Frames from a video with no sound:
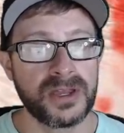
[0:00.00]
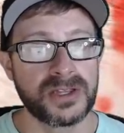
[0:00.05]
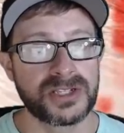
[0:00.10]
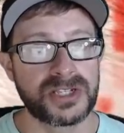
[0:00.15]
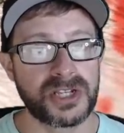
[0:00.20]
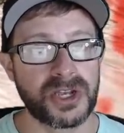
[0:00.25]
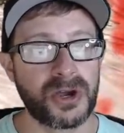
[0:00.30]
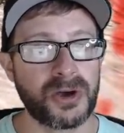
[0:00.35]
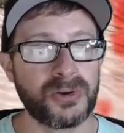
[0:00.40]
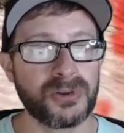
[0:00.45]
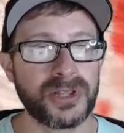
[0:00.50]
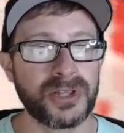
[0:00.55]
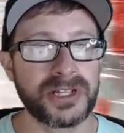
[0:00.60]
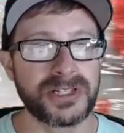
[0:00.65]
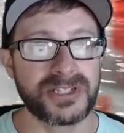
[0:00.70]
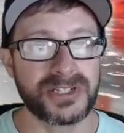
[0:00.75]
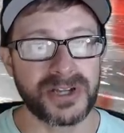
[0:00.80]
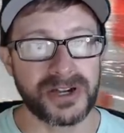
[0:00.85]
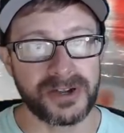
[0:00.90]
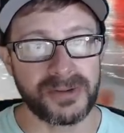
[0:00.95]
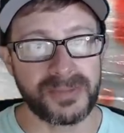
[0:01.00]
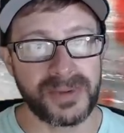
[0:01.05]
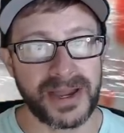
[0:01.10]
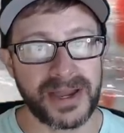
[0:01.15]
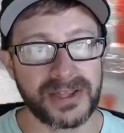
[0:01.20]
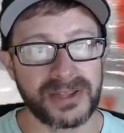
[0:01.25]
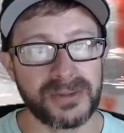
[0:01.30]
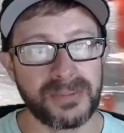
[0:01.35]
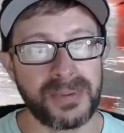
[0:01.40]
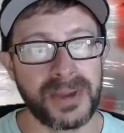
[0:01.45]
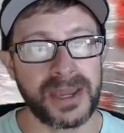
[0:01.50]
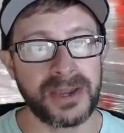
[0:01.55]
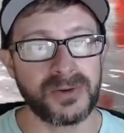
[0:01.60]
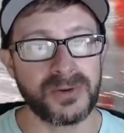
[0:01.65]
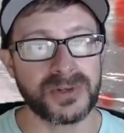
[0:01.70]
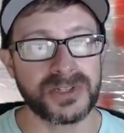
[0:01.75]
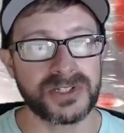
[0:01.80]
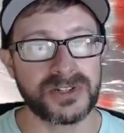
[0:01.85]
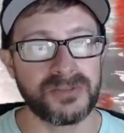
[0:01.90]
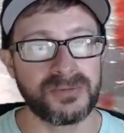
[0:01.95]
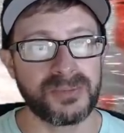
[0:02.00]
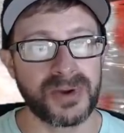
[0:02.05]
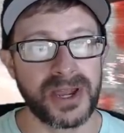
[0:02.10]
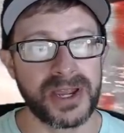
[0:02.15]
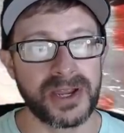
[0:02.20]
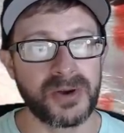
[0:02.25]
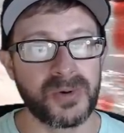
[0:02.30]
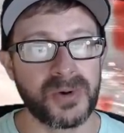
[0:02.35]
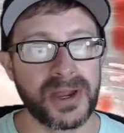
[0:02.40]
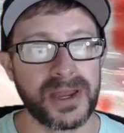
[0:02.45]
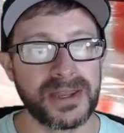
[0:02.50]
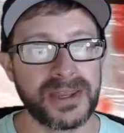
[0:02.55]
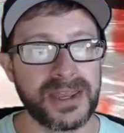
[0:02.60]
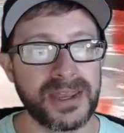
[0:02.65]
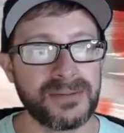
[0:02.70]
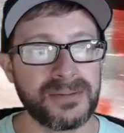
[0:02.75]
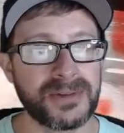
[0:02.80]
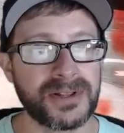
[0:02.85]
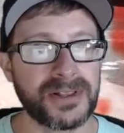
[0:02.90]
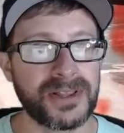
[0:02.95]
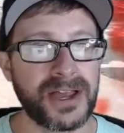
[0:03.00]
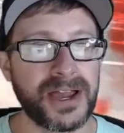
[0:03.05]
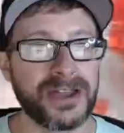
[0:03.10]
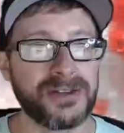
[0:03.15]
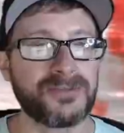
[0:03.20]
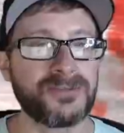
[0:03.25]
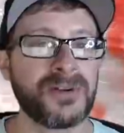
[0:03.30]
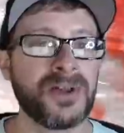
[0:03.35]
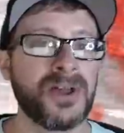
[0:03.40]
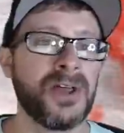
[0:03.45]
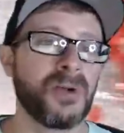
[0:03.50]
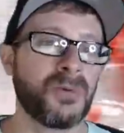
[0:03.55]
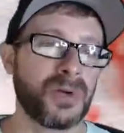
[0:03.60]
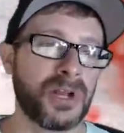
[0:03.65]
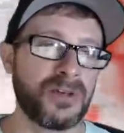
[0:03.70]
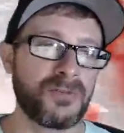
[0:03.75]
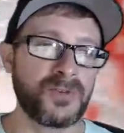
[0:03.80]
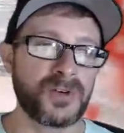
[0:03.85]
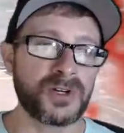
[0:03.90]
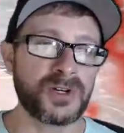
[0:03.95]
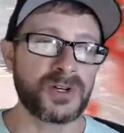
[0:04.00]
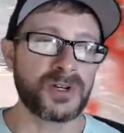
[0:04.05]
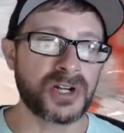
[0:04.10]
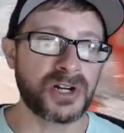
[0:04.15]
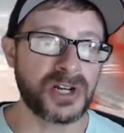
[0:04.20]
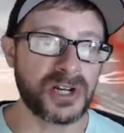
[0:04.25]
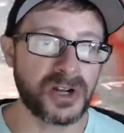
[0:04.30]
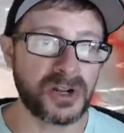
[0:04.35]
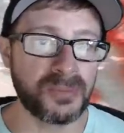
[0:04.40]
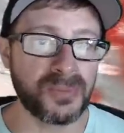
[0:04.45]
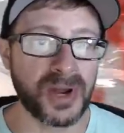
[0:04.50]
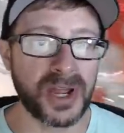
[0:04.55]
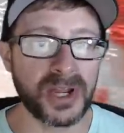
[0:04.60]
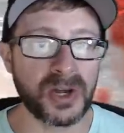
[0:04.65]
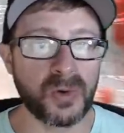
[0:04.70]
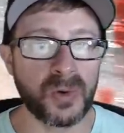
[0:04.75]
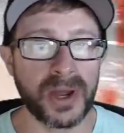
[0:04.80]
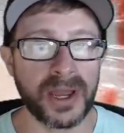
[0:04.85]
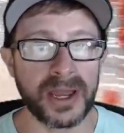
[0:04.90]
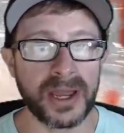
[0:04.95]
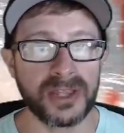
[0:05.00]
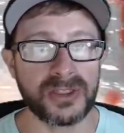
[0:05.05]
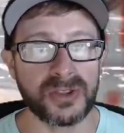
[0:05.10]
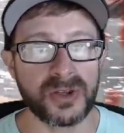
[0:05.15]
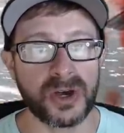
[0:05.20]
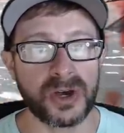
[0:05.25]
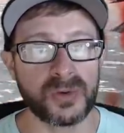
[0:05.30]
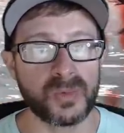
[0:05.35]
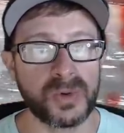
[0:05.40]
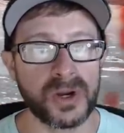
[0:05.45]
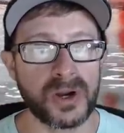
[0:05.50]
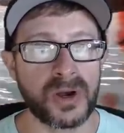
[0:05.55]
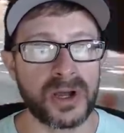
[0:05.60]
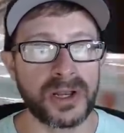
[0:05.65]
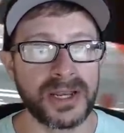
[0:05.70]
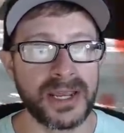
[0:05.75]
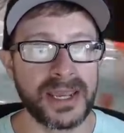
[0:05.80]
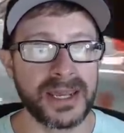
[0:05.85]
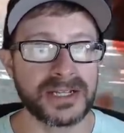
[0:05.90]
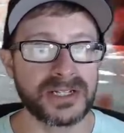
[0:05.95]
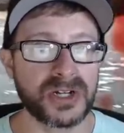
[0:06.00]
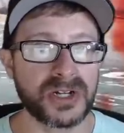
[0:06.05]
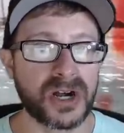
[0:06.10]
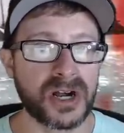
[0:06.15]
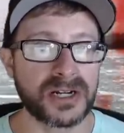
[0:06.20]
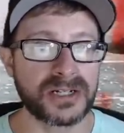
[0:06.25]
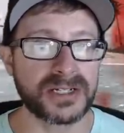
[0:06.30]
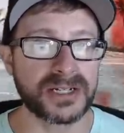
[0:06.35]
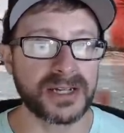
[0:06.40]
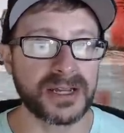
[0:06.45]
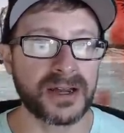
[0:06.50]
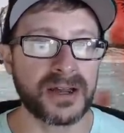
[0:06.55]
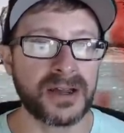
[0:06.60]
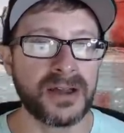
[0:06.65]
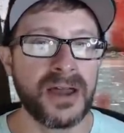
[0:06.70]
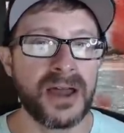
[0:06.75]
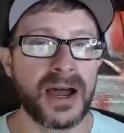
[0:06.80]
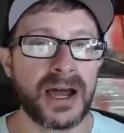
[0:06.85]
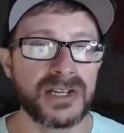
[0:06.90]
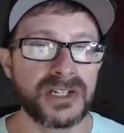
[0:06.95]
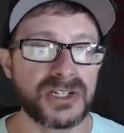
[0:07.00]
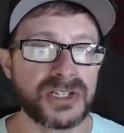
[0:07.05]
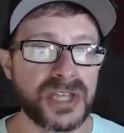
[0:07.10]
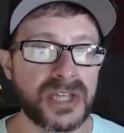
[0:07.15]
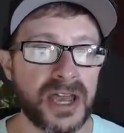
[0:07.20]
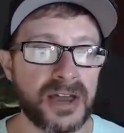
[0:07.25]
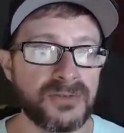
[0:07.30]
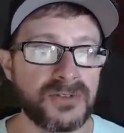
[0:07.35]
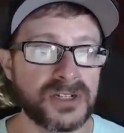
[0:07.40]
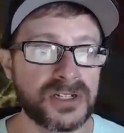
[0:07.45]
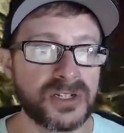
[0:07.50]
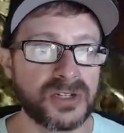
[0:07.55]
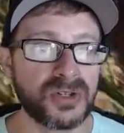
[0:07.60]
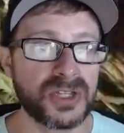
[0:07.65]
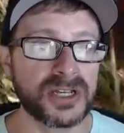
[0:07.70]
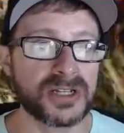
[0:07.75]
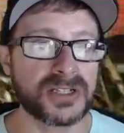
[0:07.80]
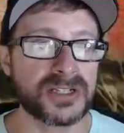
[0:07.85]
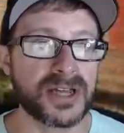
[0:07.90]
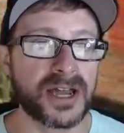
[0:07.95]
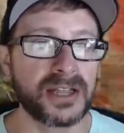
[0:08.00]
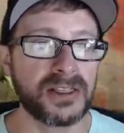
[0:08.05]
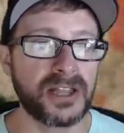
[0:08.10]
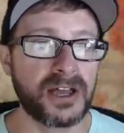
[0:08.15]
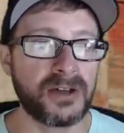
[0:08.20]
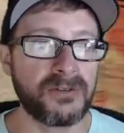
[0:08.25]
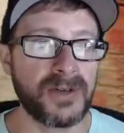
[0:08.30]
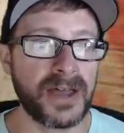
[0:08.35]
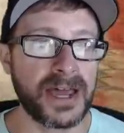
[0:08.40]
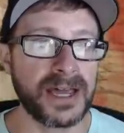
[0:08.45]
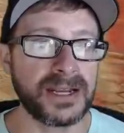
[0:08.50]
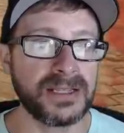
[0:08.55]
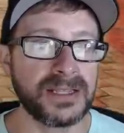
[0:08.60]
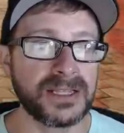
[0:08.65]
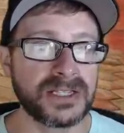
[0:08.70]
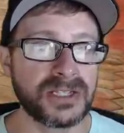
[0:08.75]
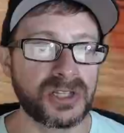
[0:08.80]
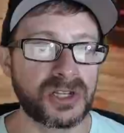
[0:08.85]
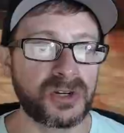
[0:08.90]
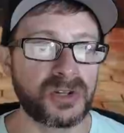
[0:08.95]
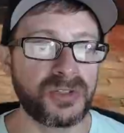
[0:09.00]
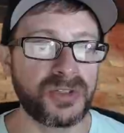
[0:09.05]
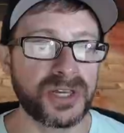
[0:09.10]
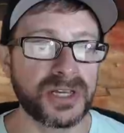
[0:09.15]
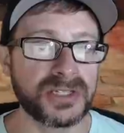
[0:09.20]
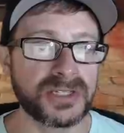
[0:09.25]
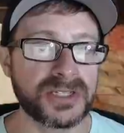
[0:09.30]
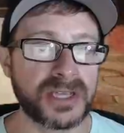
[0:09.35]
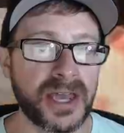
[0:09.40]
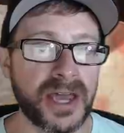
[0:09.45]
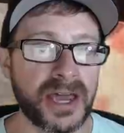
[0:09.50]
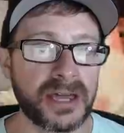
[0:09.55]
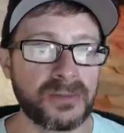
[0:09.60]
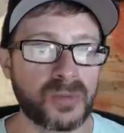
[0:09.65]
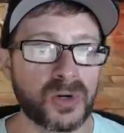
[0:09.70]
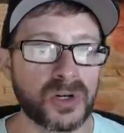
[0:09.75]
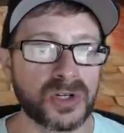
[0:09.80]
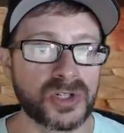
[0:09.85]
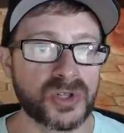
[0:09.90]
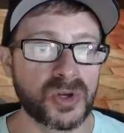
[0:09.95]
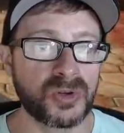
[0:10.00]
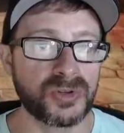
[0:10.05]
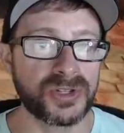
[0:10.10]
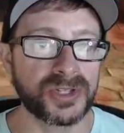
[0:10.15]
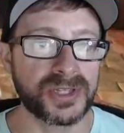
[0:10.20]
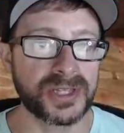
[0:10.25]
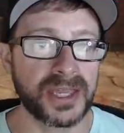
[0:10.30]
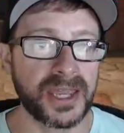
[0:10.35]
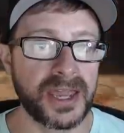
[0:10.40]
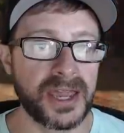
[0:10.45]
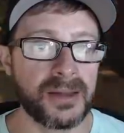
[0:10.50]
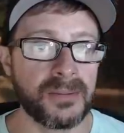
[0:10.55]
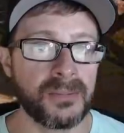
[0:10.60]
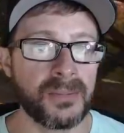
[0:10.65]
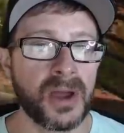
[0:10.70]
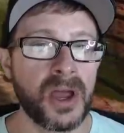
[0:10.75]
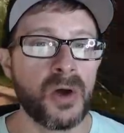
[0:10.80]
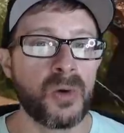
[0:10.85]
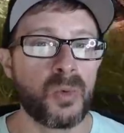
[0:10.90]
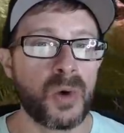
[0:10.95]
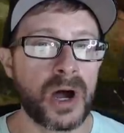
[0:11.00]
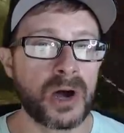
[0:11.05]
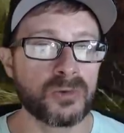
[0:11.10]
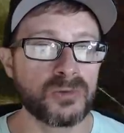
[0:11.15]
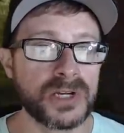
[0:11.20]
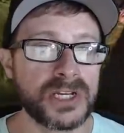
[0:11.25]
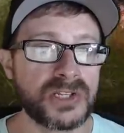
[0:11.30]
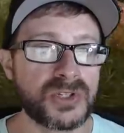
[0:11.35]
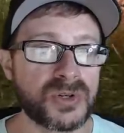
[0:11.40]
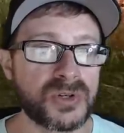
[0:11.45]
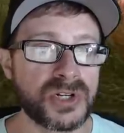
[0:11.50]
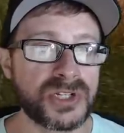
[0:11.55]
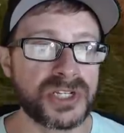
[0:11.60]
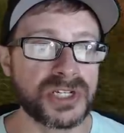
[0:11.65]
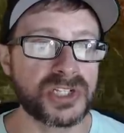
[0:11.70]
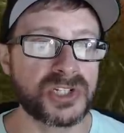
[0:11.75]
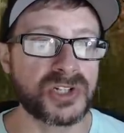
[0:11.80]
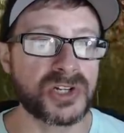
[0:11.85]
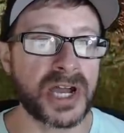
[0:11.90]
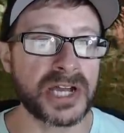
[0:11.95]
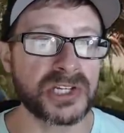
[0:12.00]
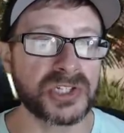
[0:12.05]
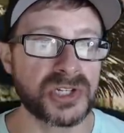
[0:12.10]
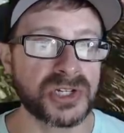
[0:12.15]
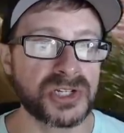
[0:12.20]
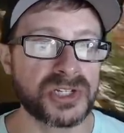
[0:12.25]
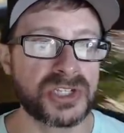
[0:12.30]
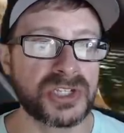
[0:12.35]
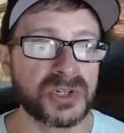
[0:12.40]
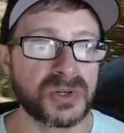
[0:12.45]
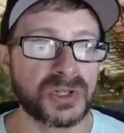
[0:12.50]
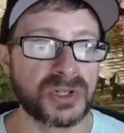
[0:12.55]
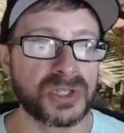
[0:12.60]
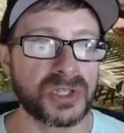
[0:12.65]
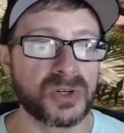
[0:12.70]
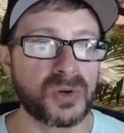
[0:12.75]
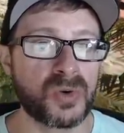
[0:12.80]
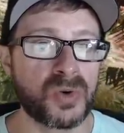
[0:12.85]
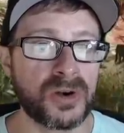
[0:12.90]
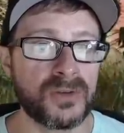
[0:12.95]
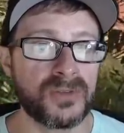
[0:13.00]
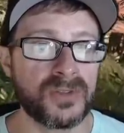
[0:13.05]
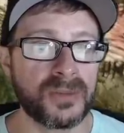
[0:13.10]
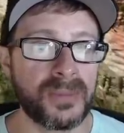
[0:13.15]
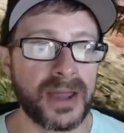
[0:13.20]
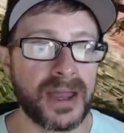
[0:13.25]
So, let's talk about how the penguins of Breakaway came to life. When I first started on Breakaway, I thought, we're on Antarctica, I just have to do this. I love adding these little things that add more soul to the game. While resource extraction is still at the core of the